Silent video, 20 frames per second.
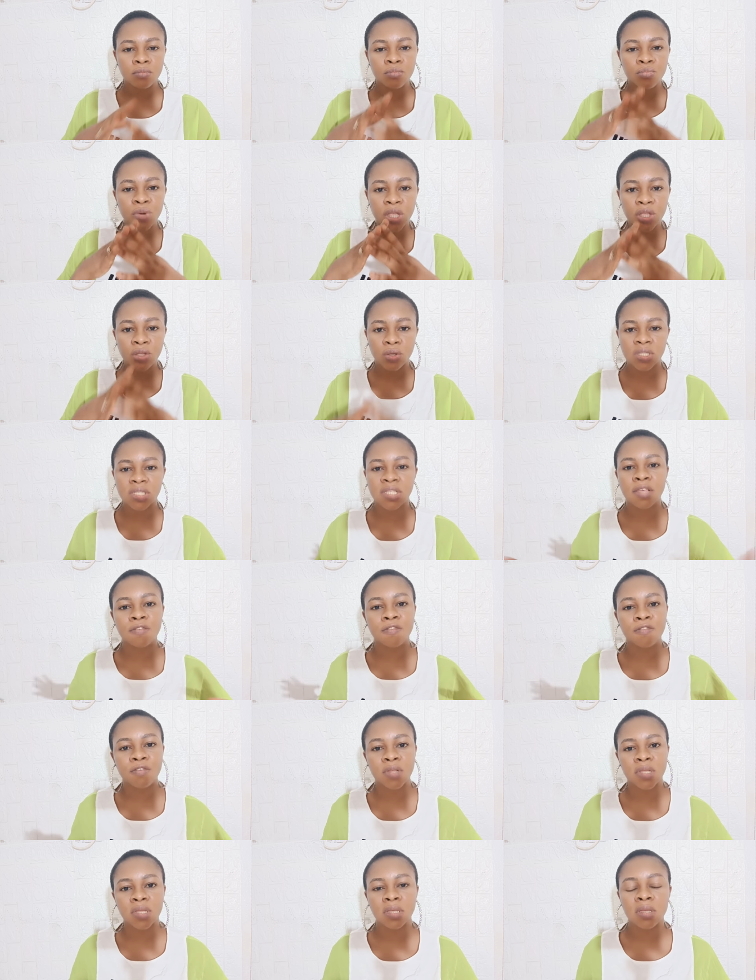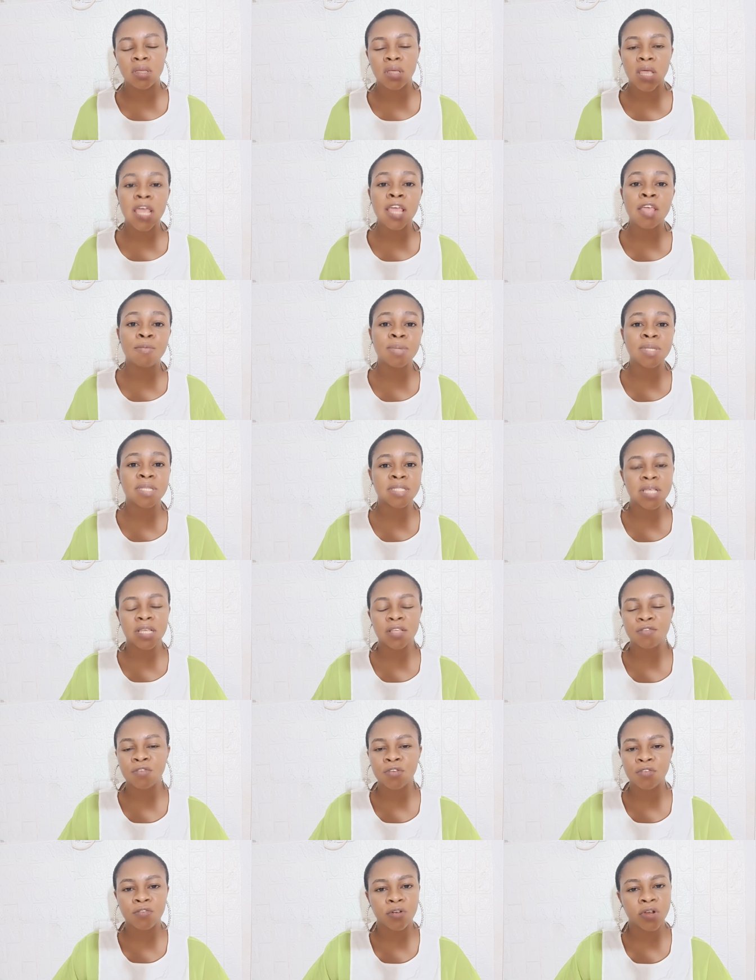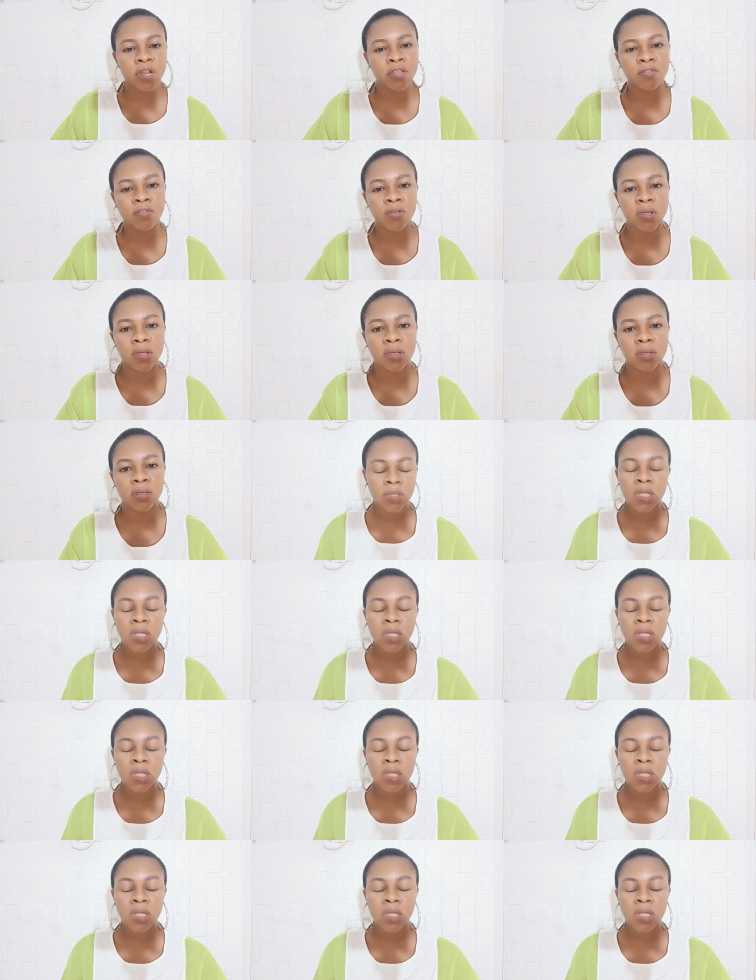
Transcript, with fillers: Break yourself free and you'll be set free forever.